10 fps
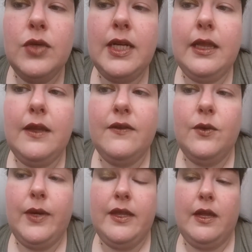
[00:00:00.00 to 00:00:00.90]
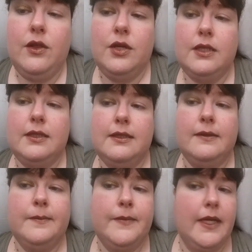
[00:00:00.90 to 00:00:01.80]
And I love the way that
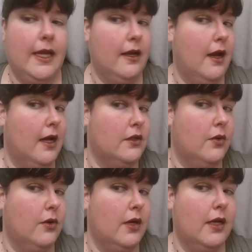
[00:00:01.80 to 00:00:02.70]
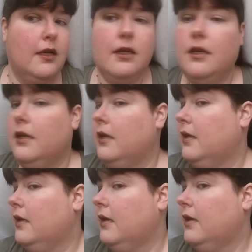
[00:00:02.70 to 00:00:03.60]
looks. Again, contouring,
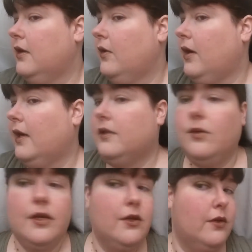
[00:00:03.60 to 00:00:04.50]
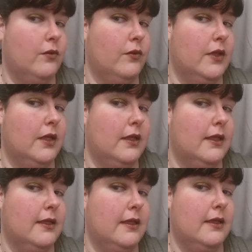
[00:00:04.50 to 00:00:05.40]
no contouring, you can
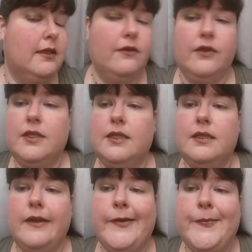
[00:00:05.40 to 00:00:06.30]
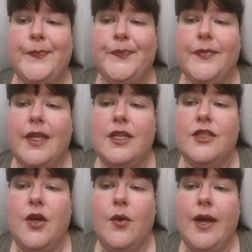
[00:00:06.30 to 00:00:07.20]
really see the difference.
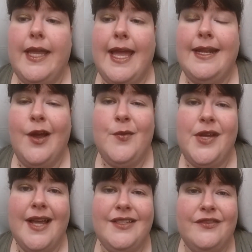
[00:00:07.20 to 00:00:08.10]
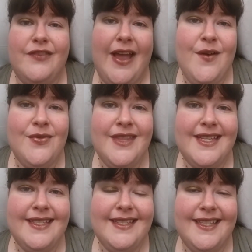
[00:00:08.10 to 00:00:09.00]
So again, I hope you guys found
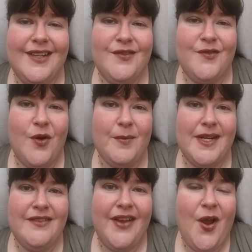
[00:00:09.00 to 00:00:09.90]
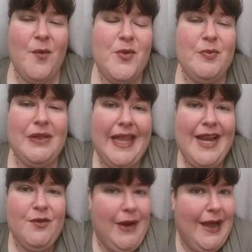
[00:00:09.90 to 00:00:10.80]
this informative. I hope you
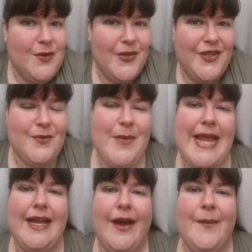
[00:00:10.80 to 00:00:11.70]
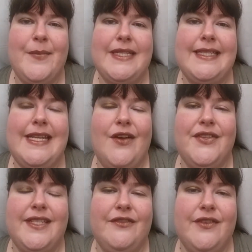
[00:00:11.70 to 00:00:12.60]
play around with your makeup and see all
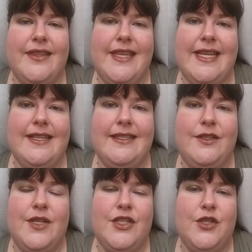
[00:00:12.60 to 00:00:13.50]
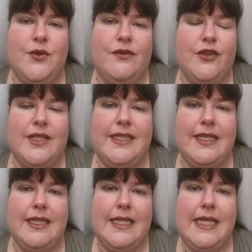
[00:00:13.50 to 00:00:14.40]
the different things you can do, the
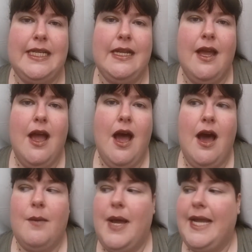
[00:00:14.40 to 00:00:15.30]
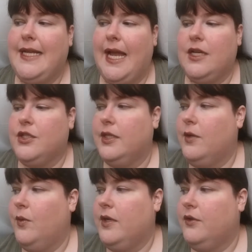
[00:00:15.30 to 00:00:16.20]
versatility. I
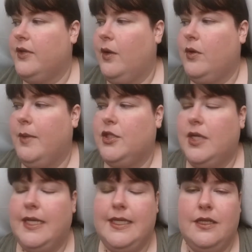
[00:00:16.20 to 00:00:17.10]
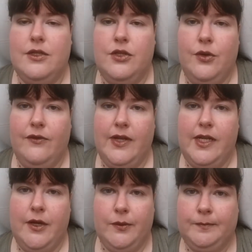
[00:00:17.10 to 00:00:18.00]
actually, one other thing I want to mention, I did do a
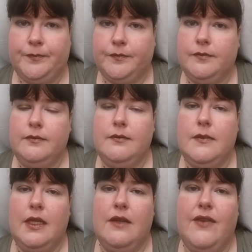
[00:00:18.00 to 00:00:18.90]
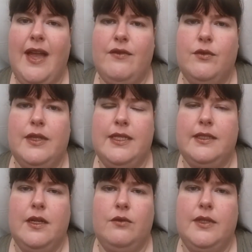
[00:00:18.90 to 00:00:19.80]
video. If I haven't
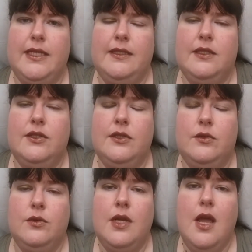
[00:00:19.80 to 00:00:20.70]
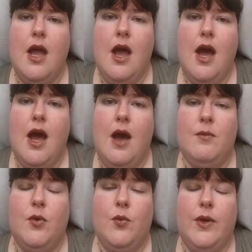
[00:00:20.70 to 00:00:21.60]
released it, I'll release it soon,
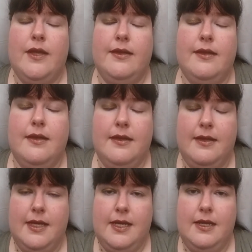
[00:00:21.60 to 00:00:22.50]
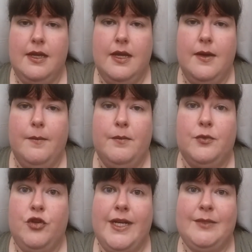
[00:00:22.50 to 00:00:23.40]
with the
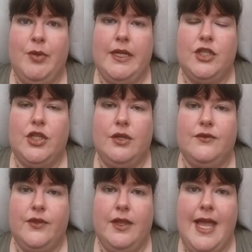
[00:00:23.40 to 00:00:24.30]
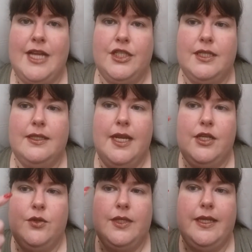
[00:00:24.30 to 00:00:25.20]
transplanting gels for the lashes
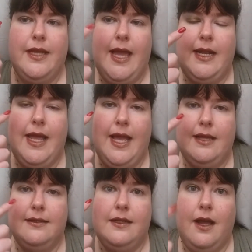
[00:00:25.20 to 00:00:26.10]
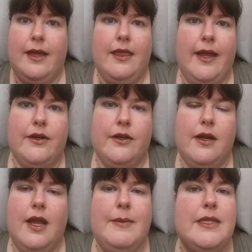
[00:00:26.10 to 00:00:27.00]
and using that as an
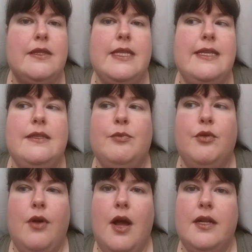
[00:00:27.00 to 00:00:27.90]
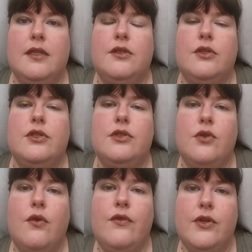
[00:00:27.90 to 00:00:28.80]
eyeliner. I mean, these products are
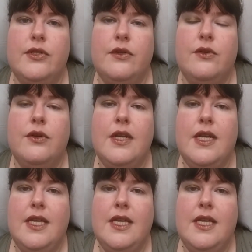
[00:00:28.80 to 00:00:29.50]
so versatile.